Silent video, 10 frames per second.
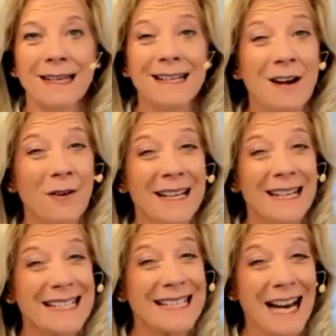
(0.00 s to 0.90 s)
You know, and
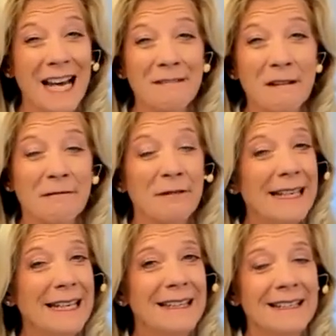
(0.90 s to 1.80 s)
it's kind of a
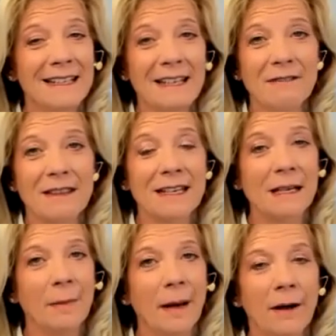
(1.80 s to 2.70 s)
freaky thing to even
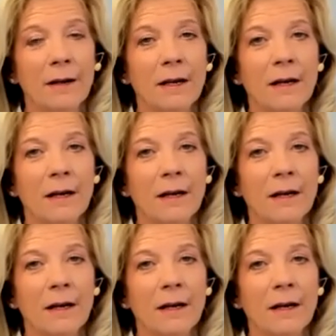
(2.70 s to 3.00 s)
think about.